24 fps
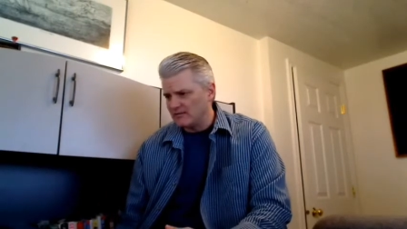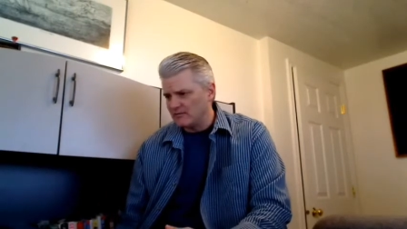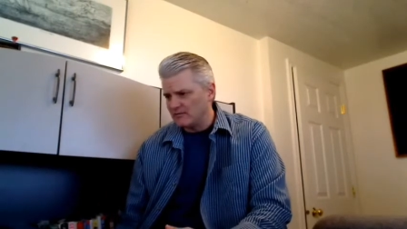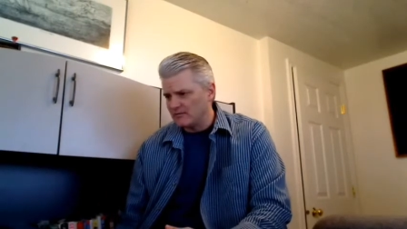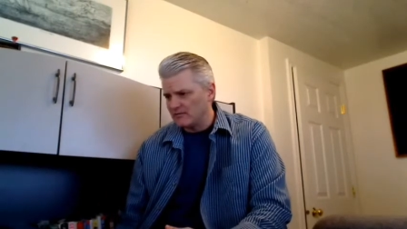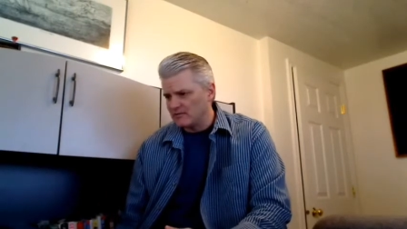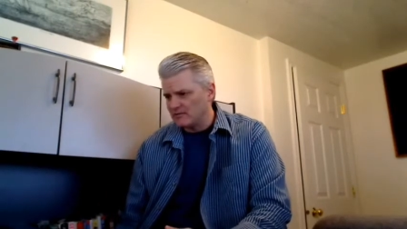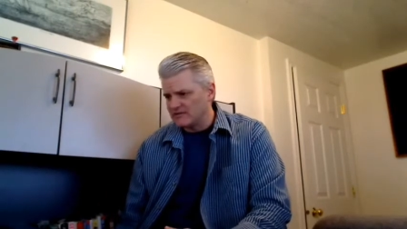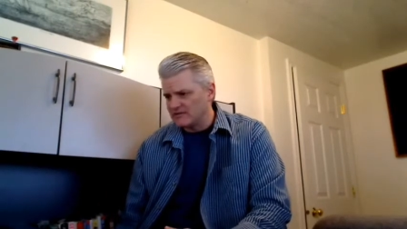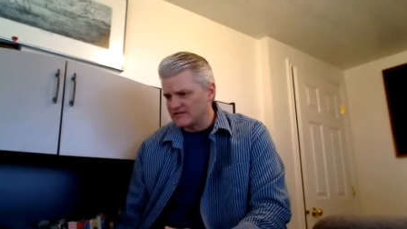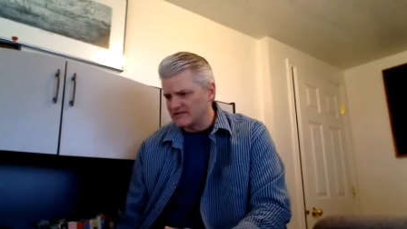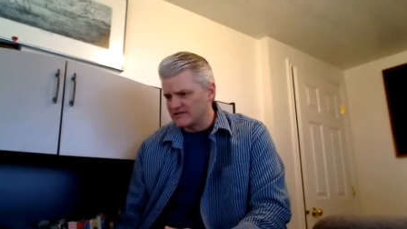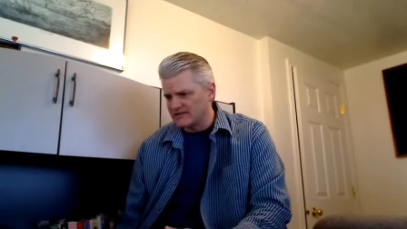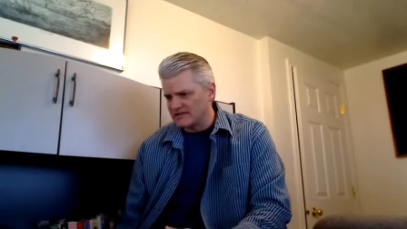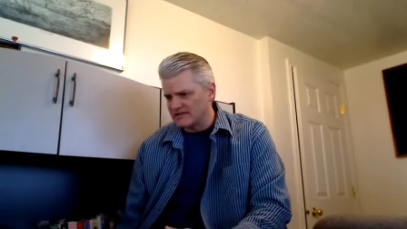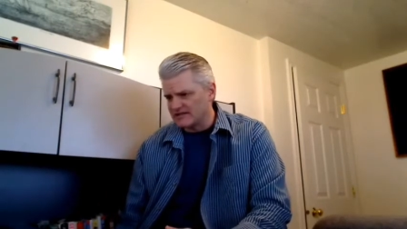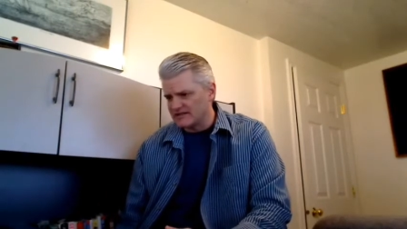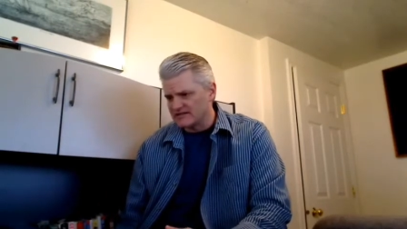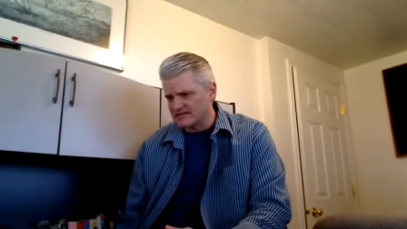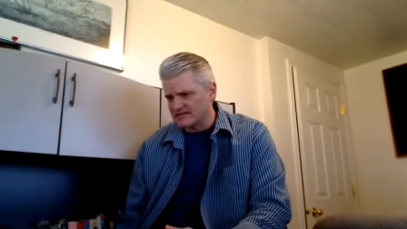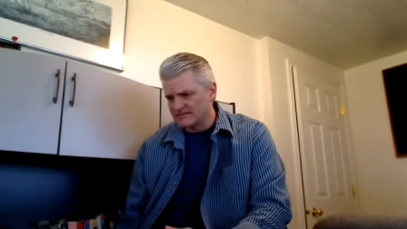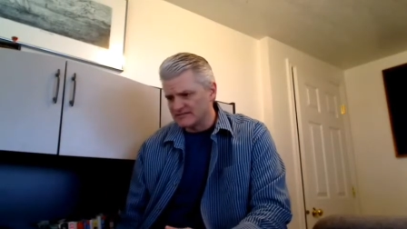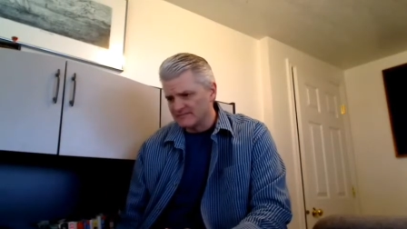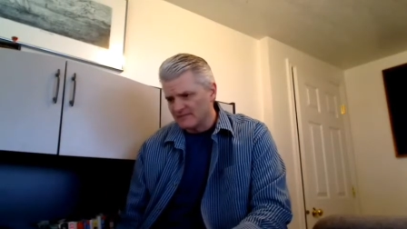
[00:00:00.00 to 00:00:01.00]
was
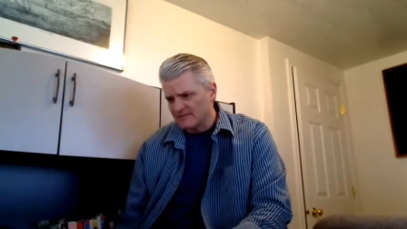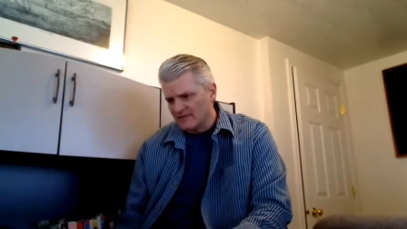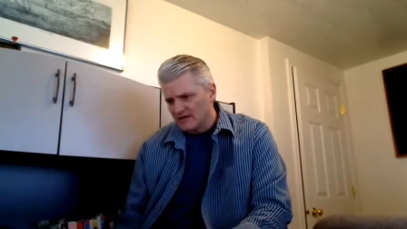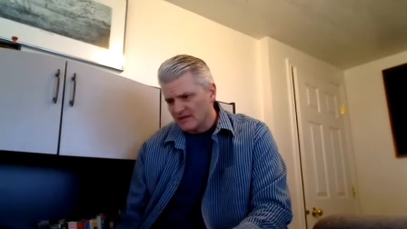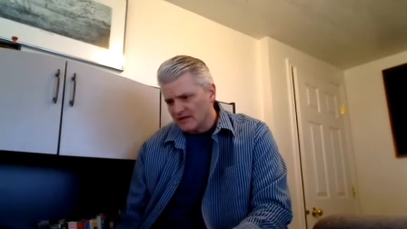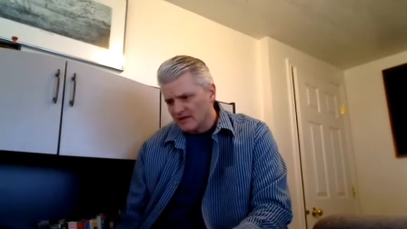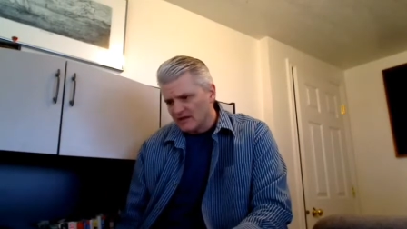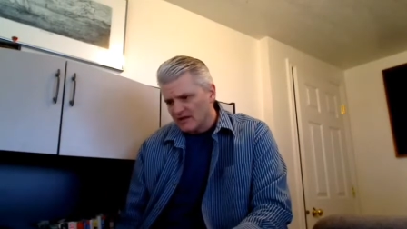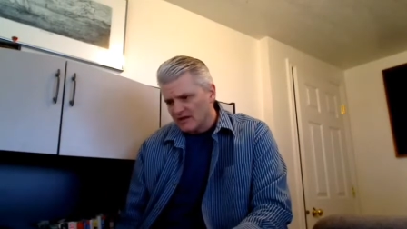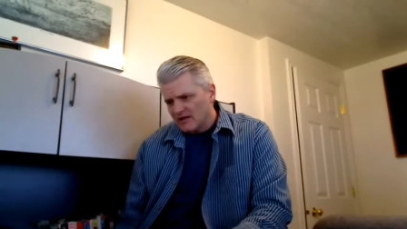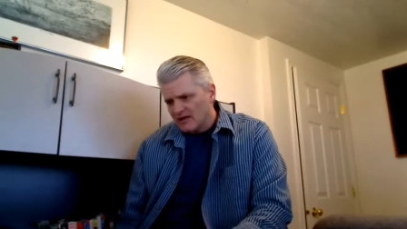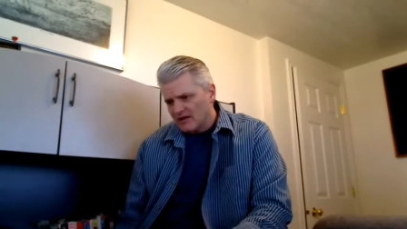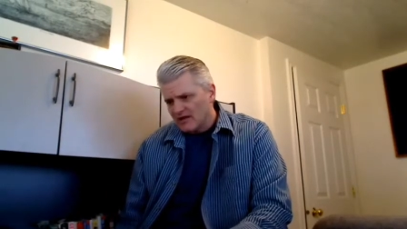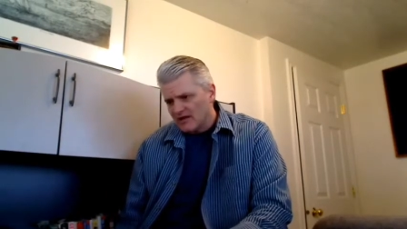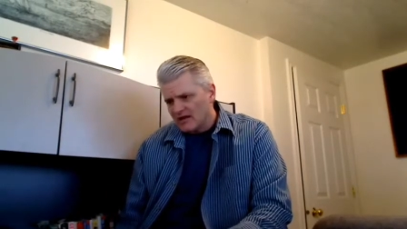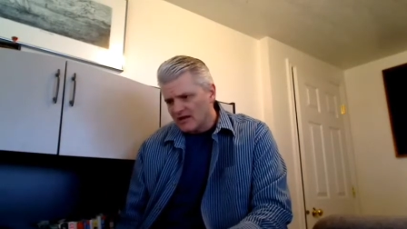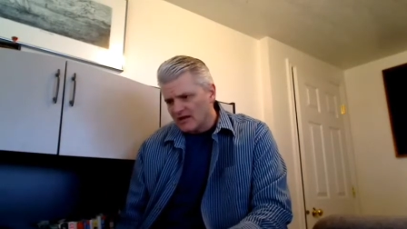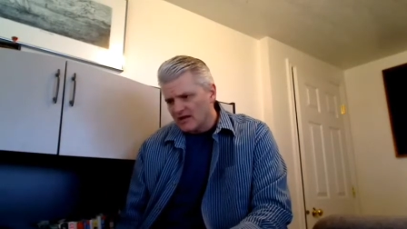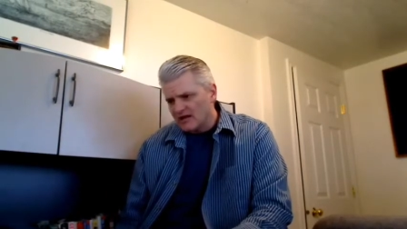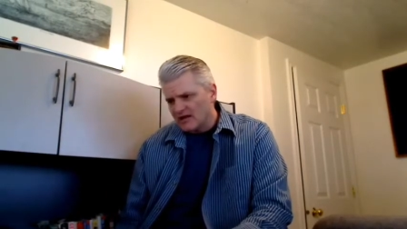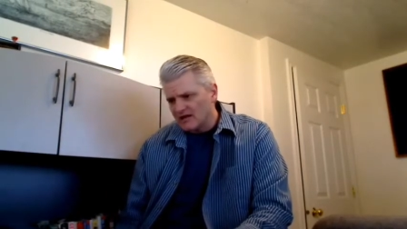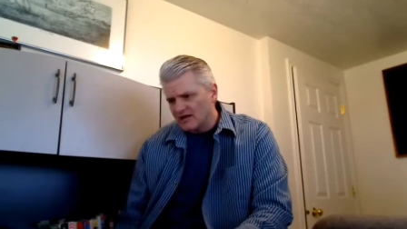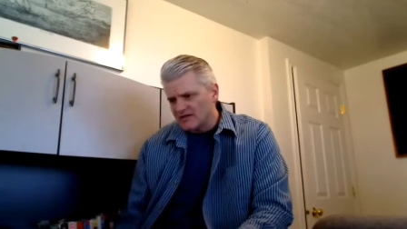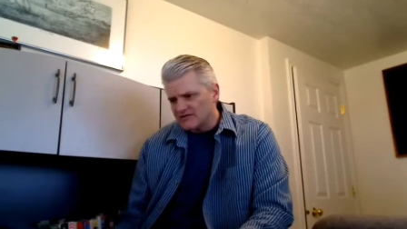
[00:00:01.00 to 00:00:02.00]
this.
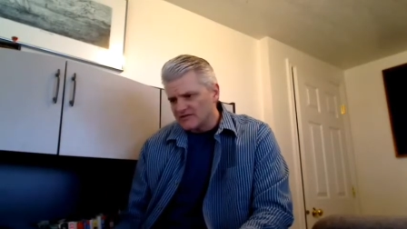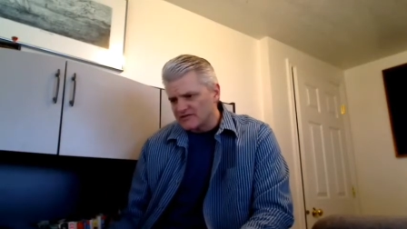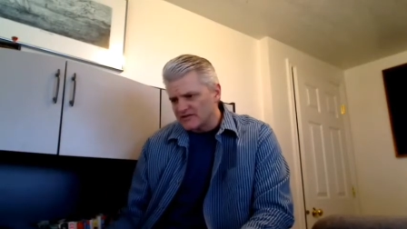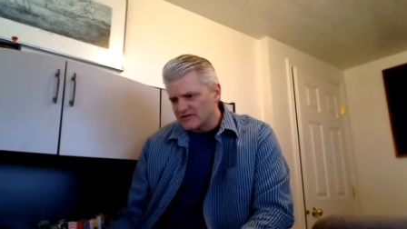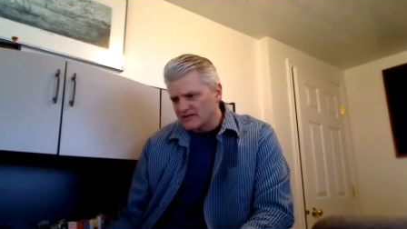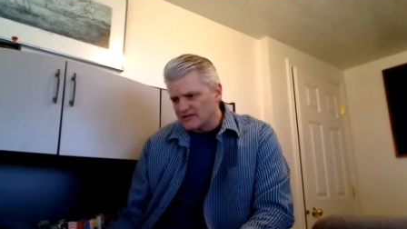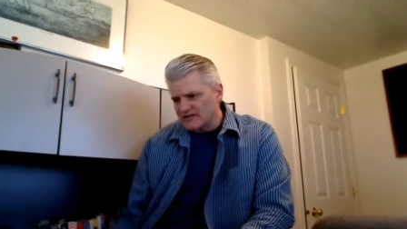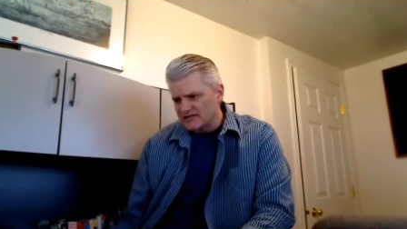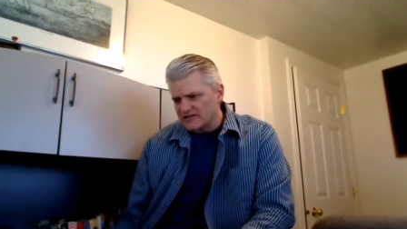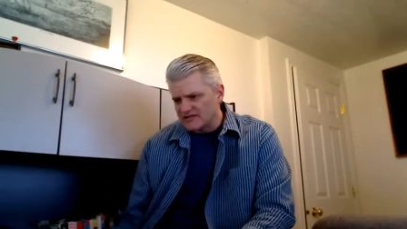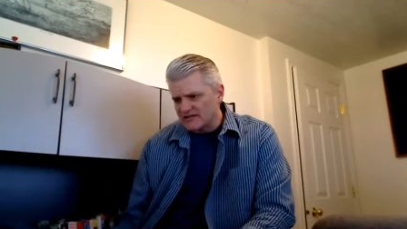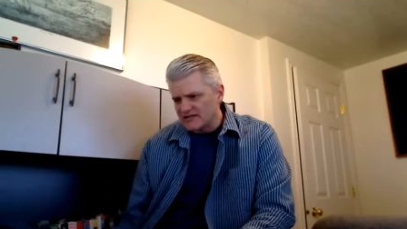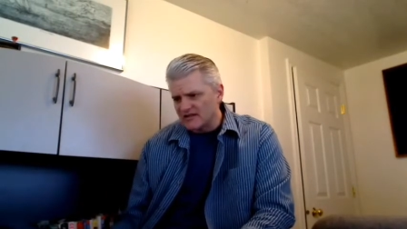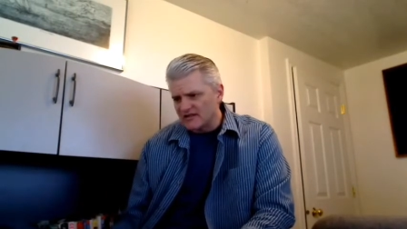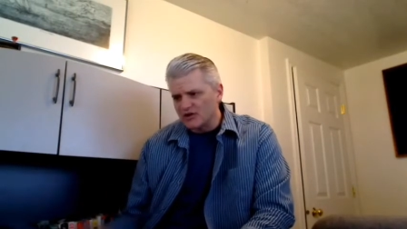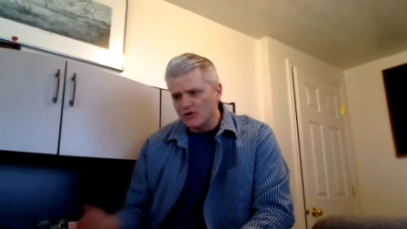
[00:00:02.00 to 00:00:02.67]
Uh, it says, uh,